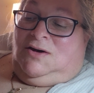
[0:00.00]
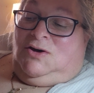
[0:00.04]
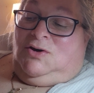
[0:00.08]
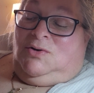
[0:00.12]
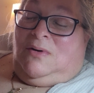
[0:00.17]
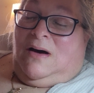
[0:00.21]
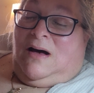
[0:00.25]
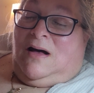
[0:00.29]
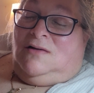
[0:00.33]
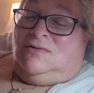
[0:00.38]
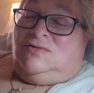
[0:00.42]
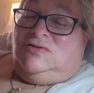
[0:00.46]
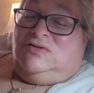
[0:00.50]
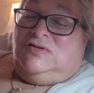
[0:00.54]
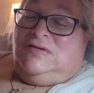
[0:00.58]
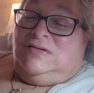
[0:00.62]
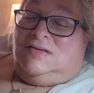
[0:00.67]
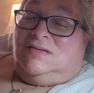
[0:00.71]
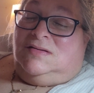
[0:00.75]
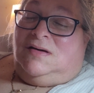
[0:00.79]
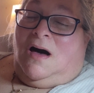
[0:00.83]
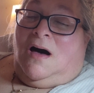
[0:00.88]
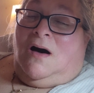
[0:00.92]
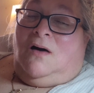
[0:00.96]
I'll
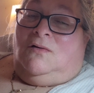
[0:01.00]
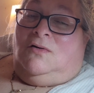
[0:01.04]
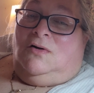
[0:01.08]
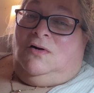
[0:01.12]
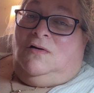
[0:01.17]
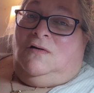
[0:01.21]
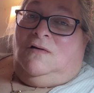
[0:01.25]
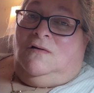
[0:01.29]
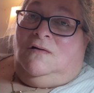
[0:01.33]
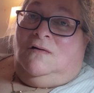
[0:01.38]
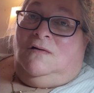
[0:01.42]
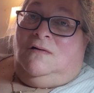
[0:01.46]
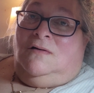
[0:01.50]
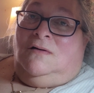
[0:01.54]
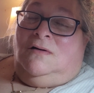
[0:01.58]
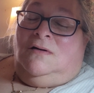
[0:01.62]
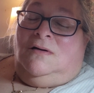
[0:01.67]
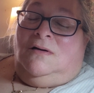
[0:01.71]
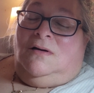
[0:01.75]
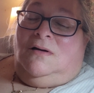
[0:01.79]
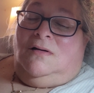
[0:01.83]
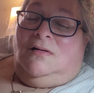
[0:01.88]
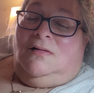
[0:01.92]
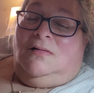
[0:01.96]
just call her
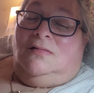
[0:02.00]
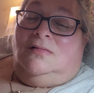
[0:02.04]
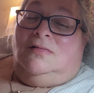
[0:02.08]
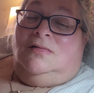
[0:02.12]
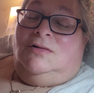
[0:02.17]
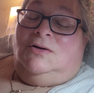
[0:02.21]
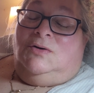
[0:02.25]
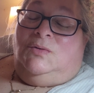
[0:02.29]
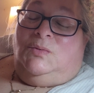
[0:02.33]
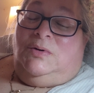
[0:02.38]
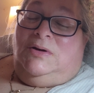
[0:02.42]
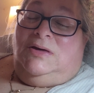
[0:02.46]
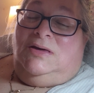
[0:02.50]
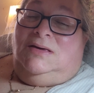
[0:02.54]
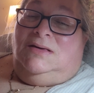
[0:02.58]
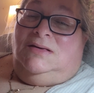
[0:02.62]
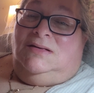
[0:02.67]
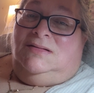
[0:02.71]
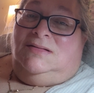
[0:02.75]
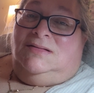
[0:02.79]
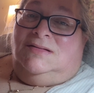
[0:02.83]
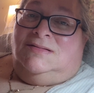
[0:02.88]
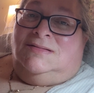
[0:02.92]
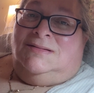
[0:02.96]

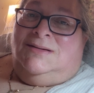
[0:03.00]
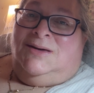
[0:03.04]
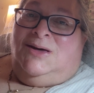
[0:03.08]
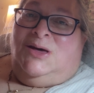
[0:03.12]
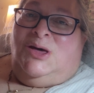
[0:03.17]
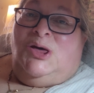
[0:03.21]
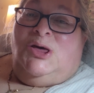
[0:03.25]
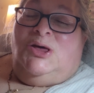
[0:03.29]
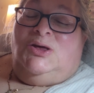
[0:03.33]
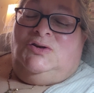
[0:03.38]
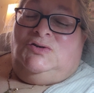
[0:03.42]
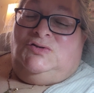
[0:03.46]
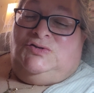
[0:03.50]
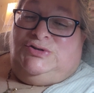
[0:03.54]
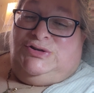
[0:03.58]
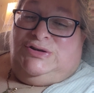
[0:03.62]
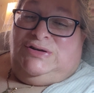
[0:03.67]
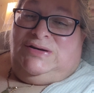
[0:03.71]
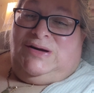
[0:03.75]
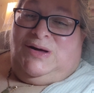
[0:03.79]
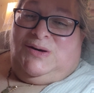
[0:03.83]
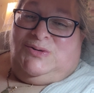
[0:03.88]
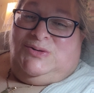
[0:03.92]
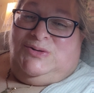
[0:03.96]
Louise. She
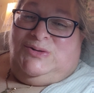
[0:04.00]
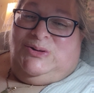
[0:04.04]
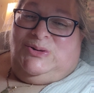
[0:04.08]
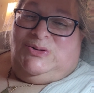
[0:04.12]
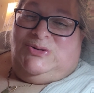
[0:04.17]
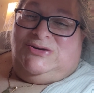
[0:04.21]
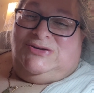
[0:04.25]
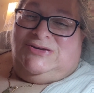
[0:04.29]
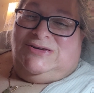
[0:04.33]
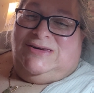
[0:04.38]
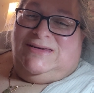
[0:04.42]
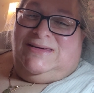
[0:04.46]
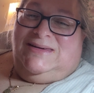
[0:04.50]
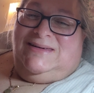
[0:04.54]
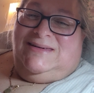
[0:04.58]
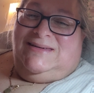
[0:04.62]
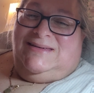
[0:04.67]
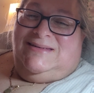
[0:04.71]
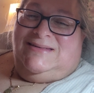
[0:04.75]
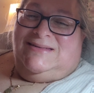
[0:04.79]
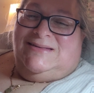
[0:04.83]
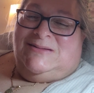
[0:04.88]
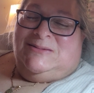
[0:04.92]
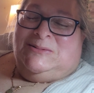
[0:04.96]
knows who she
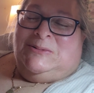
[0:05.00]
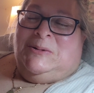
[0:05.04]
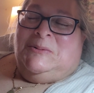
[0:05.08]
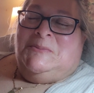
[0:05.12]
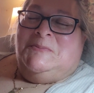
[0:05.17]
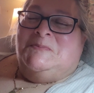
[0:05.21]
is.